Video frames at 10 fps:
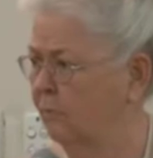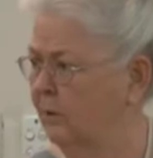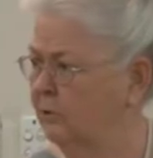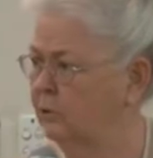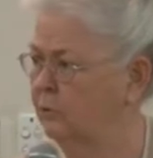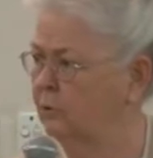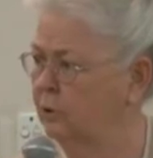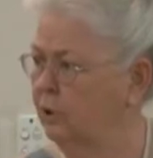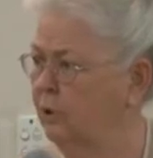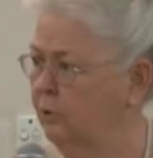what you
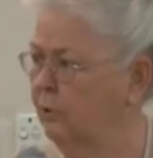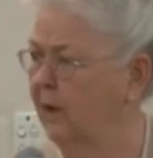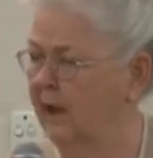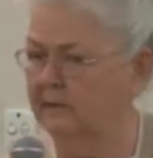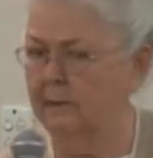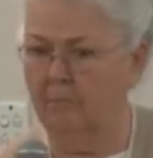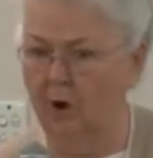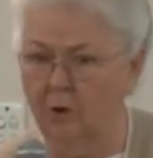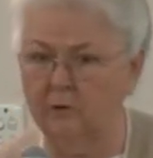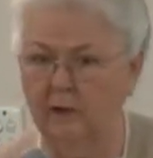do as a
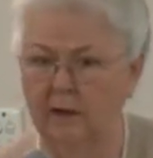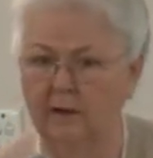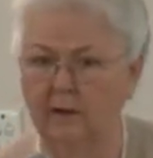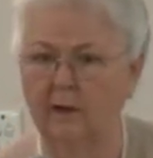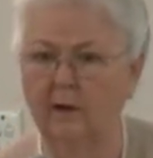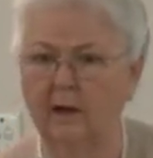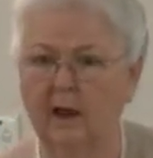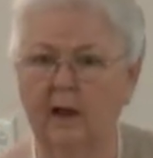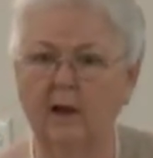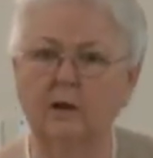person
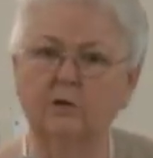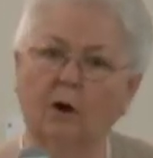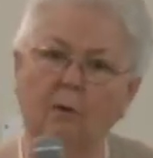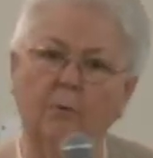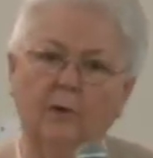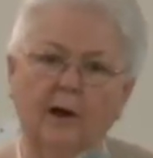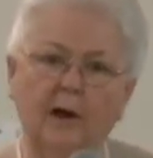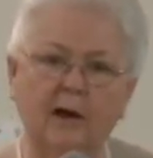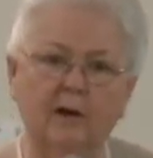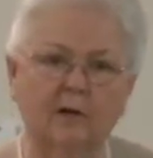and interpret
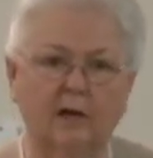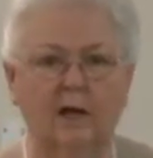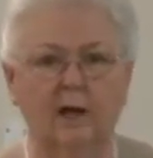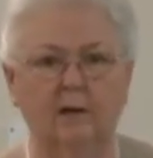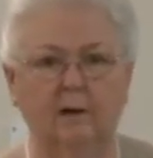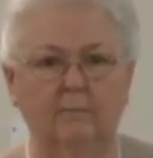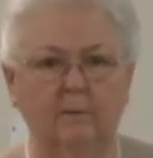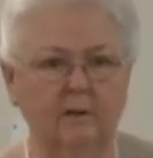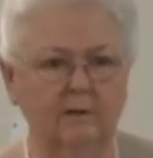it into kingdom.